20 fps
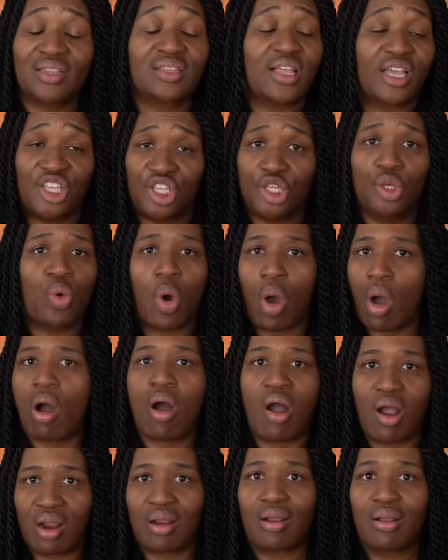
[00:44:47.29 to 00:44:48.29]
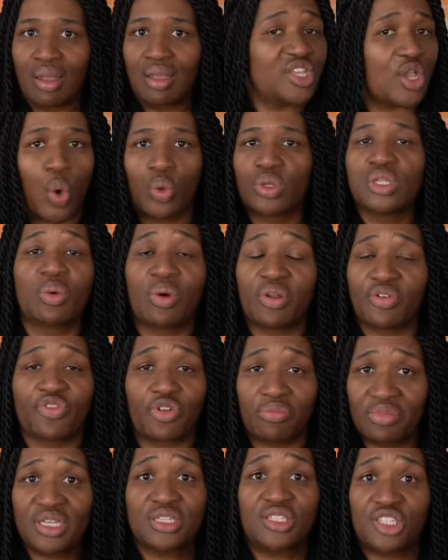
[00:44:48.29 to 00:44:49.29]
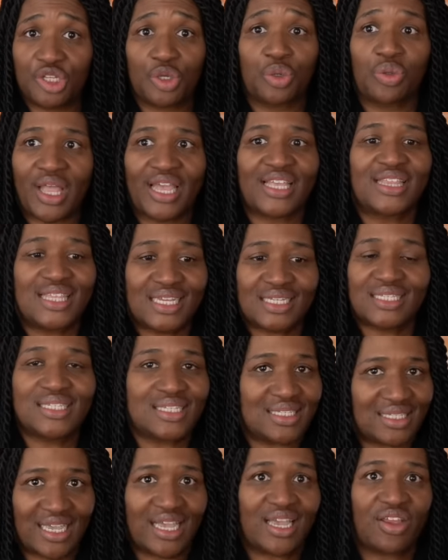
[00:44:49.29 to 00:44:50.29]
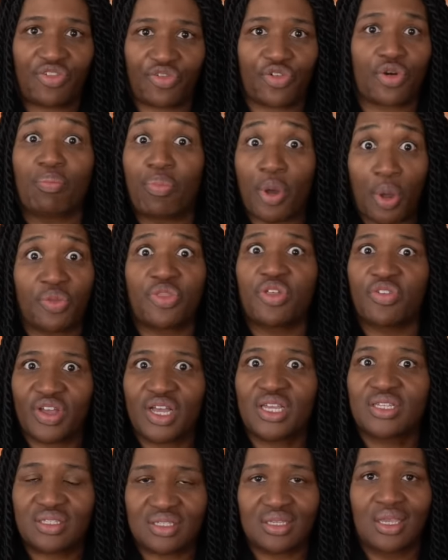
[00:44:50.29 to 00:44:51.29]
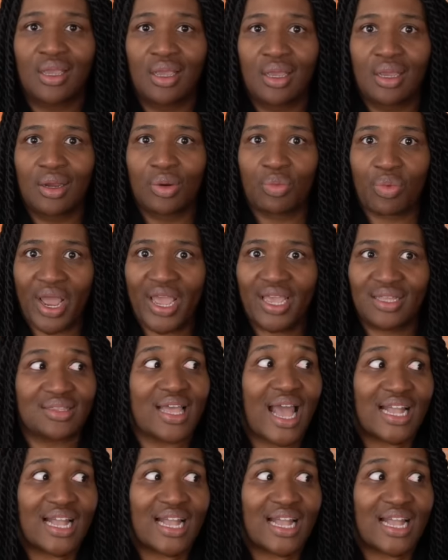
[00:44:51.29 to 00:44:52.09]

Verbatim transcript: Like, you are the only one for me too. Like, this is it for both of us, right?